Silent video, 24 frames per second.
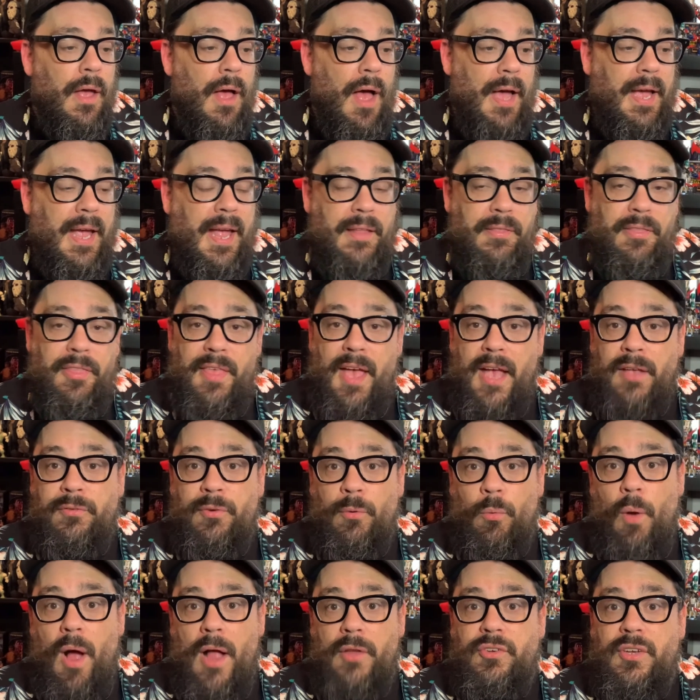again, thanks
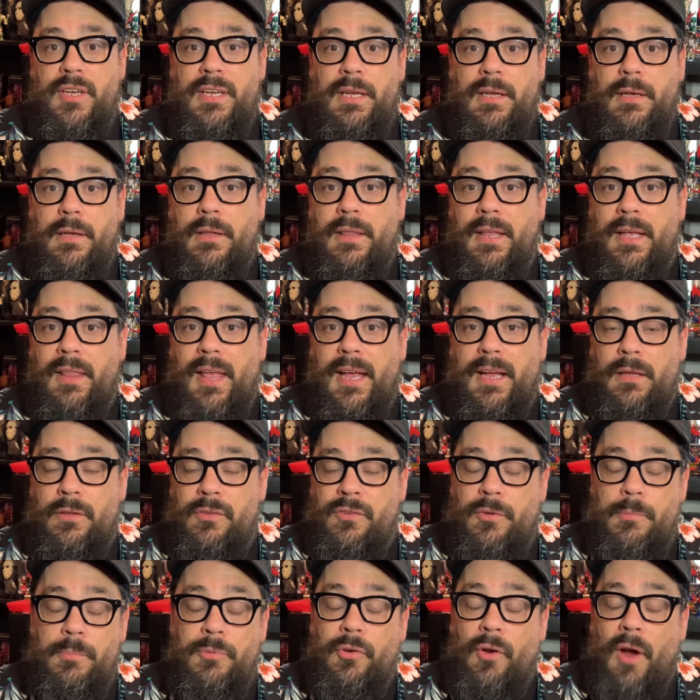for watching. Click like and
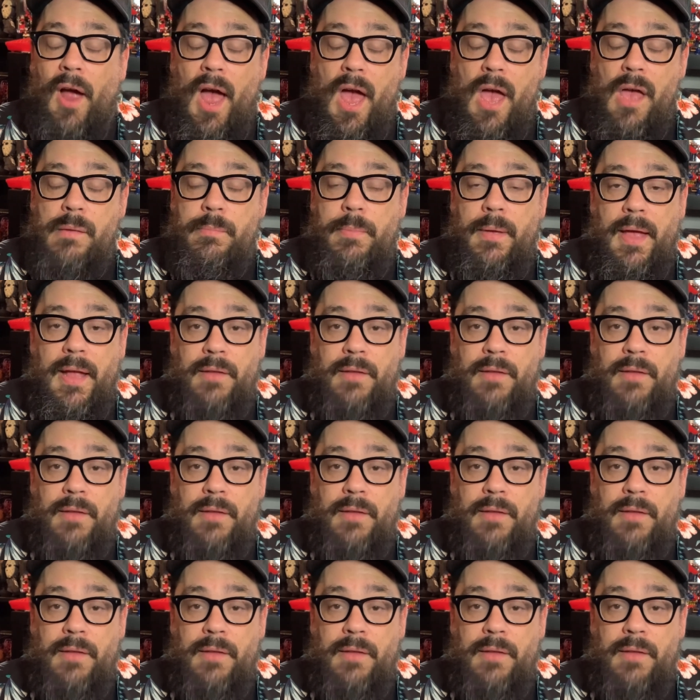subscribe.